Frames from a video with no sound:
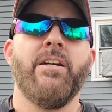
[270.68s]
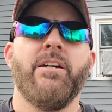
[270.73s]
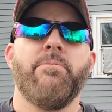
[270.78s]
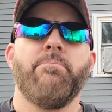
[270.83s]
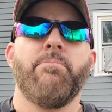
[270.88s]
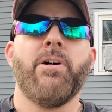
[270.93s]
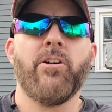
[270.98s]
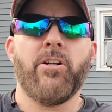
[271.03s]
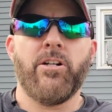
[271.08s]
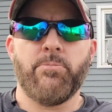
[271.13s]

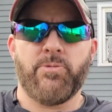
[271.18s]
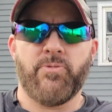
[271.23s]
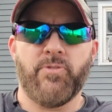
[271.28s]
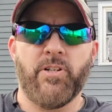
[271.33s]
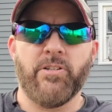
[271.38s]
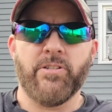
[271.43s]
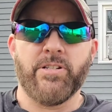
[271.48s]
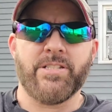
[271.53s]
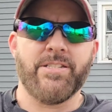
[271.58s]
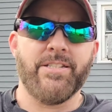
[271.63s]
My arm's
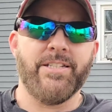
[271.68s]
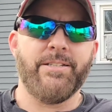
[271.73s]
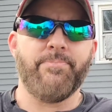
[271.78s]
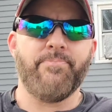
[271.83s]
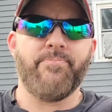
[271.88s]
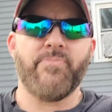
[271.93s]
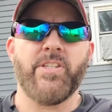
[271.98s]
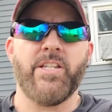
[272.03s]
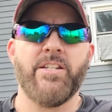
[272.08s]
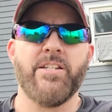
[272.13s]
falling asleep,
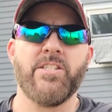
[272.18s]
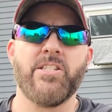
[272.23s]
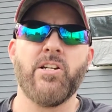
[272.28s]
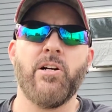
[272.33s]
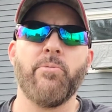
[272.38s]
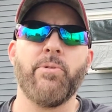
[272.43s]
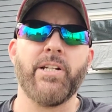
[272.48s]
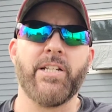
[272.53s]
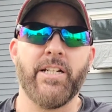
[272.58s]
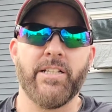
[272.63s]
so
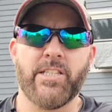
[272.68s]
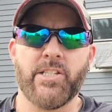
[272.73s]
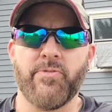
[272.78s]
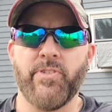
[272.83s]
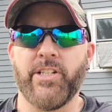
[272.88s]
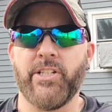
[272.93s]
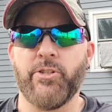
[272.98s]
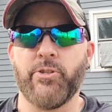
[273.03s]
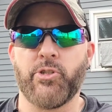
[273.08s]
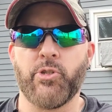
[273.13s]
I'm going to cut this
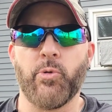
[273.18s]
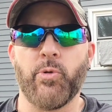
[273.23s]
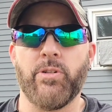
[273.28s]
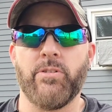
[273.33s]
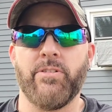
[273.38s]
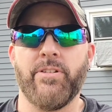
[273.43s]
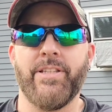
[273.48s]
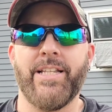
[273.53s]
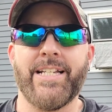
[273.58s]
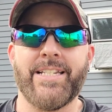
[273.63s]
video
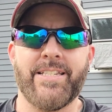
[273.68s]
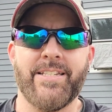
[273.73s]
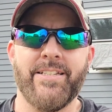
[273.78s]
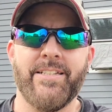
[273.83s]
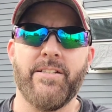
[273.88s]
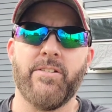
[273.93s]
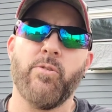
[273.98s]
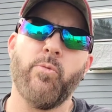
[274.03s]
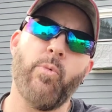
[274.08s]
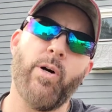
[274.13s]
short. That's
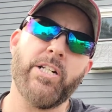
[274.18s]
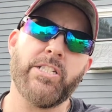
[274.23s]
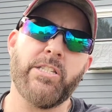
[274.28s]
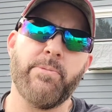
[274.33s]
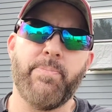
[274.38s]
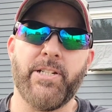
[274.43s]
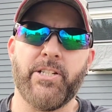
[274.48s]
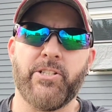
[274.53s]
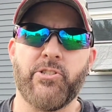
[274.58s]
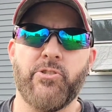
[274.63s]
it. Watch the
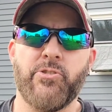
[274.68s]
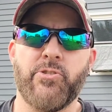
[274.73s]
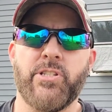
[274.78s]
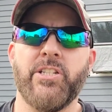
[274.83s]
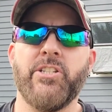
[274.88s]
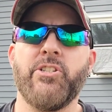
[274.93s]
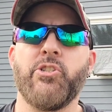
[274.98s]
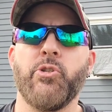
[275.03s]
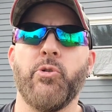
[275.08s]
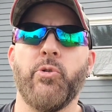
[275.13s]
pictures.
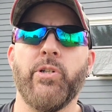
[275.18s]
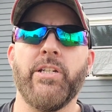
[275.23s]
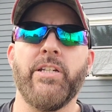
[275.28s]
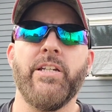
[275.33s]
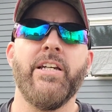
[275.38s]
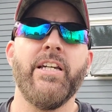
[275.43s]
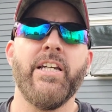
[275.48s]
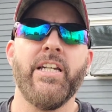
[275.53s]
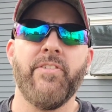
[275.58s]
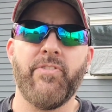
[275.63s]
Enjoy.
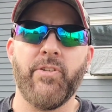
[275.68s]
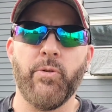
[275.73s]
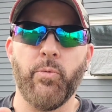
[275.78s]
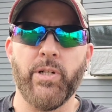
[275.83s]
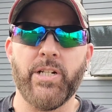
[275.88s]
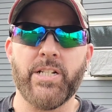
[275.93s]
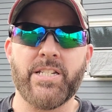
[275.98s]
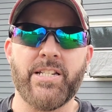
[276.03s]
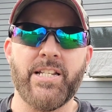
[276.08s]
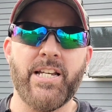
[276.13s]
If you
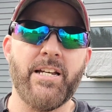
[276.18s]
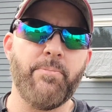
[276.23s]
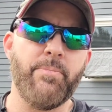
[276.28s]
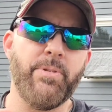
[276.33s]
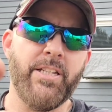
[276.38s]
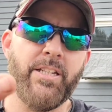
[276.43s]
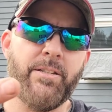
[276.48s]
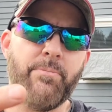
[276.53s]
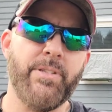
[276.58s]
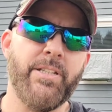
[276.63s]
want a step,
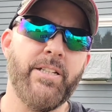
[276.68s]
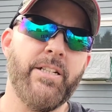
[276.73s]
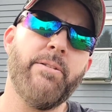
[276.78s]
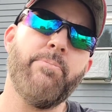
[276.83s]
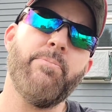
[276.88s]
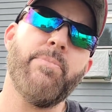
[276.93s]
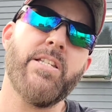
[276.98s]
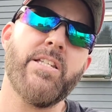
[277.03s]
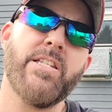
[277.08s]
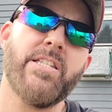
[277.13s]
hit me up,
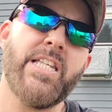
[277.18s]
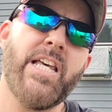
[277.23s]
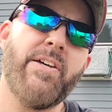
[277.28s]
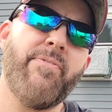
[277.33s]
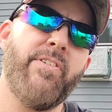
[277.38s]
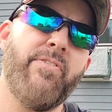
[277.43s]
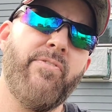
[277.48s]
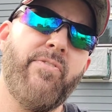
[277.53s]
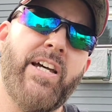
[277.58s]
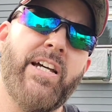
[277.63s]

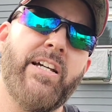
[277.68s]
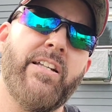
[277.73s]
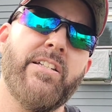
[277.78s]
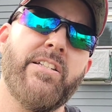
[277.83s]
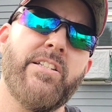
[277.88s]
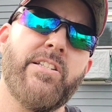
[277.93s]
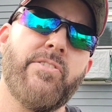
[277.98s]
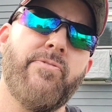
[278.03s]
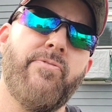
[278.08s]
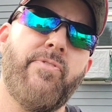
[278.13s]
seven
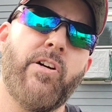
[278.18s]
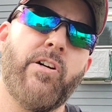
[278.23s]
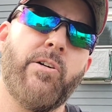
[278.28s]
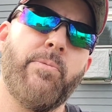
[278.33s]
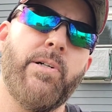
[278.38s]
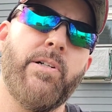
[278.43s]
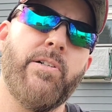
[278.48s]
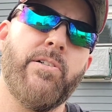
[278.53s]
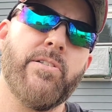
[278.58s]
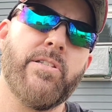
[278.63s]
valleys
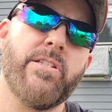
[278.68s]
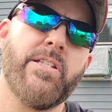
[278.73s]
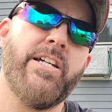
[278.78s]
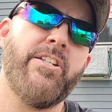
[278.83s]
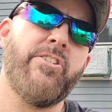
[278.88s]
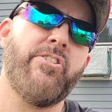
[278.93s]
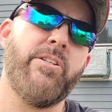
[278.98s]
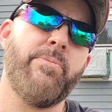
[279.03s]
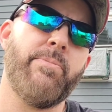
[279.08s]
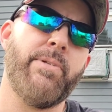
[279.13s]
farmalls
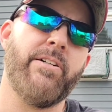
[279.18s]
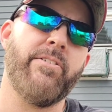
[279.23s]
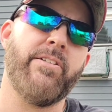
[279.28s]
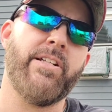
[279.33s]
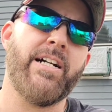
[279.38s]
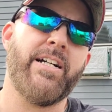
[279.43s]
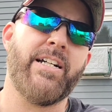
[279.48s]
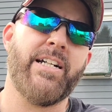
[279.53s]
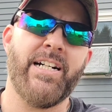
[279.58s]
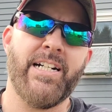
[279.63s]
at gmail
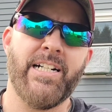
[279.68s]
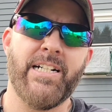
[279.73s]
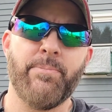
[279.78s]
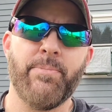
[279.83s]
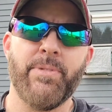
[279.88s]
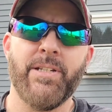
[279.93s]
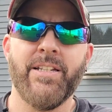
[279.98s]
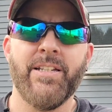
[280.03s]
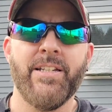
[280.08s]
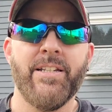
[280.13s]
dot com.
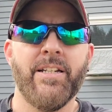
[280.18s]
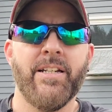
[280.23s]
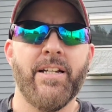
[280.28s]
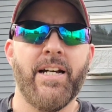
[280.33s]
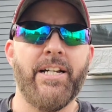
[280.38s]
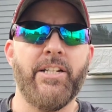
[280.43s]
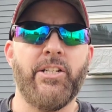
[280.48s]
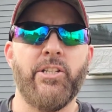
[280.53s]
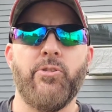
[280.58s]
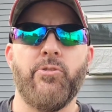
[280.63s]

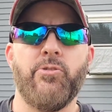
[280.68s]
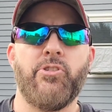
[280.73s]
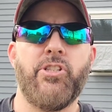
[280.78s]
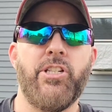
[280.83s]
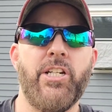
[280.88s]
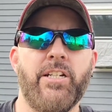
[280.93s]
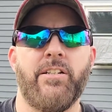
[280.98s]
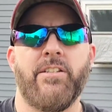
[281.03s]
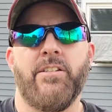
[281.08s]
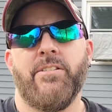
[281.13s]
I do
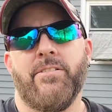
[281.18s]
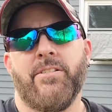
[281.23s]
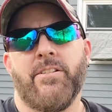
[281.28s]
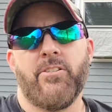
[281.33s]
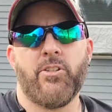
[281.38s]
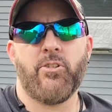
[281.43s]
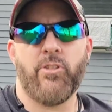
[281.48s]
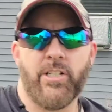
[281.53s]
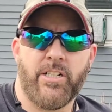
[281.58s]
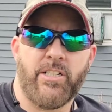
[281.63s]
check,
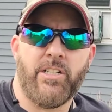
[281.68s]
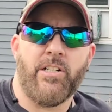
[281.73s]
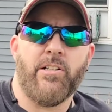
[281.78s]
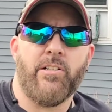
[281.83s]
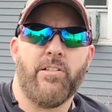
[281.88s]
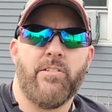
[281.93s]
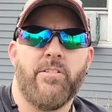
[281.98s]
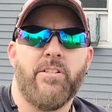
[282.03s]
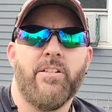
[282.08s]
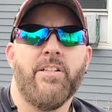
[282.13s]
credit
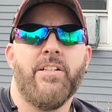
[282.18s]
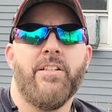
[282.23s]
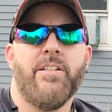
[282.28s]
card,